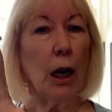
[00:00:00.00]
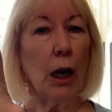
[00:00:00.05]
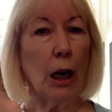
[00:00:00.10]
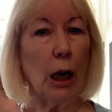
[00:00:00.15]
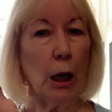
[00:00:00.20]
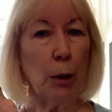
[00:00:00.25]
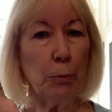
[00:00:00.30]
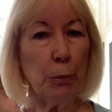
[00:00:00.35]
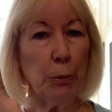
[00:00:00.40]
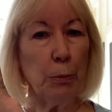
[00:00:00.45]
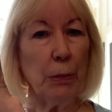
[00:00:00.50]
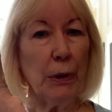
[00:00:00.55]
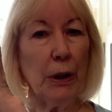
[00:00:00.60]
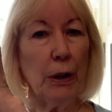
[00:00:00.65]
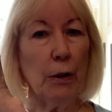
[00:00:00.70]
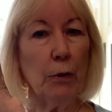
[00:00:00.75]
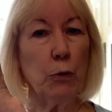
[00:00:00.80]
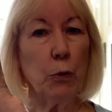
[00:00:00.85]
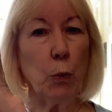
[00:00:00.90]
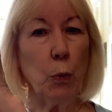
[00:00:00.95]
up
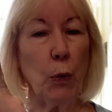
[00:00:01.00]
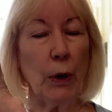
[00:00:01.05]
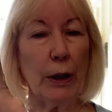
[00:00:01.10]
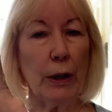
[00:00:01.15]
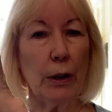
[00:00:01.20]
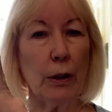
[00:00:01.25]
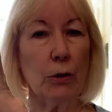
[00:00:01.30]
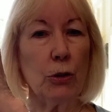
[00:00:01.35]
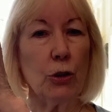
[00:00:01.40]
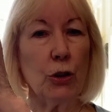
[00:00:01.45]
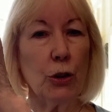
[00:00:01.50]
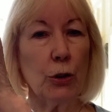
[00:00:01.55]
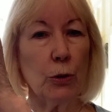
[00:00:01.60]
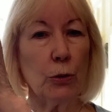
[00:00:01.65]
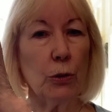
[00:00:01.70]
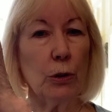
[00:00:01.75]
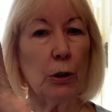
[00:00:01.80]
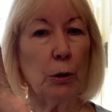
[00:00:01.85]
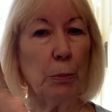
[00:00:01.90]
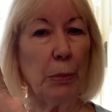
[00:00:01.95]
above where
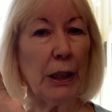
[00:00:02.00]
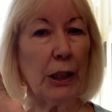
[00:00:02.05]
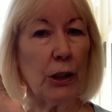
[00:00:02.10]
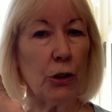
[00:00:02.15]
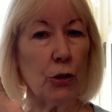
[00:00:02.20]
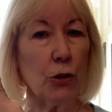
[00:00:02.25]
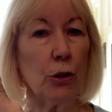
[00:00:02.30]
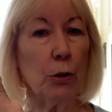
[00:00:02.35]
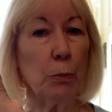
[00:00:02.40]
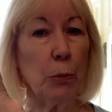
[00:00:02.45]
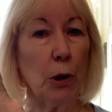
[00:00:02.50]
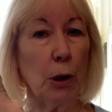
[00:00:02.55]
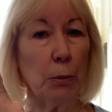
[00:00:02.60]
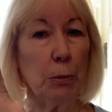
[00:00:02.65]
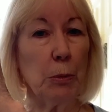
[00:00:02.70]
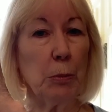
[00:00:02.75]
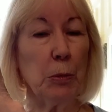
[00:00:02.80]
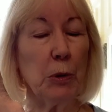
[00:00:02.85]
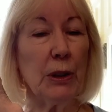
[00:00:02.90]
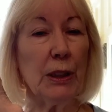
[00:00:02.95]
children and pets could
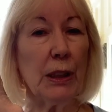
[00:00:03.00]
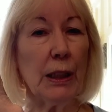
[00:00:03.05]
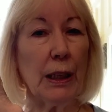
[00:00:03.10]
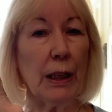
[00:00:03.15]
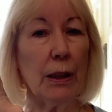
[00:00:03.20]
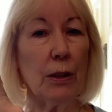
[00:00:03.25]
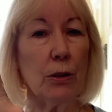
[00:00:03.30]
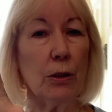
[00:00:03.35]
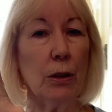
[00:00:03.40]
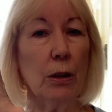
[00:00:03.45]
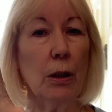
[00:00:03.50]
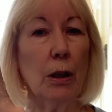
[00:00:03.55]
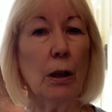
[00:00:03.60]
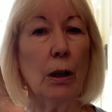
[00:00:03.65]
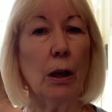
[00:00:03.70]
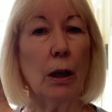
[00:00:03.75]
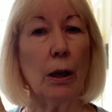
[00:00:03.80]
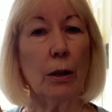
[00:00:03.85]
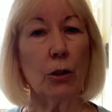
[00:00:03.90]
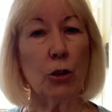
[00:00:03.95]
probably get,
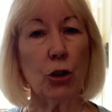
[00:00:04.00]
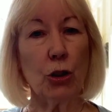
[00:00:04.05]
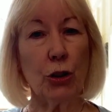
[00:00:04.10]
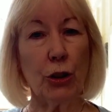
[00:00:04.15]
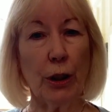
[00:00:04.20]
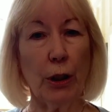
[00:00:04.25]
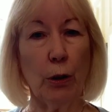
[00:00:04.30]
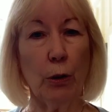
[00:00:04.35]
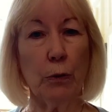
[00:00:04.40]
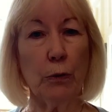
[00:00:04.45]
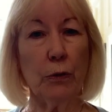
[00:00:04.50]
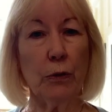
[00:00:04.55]
on a shelf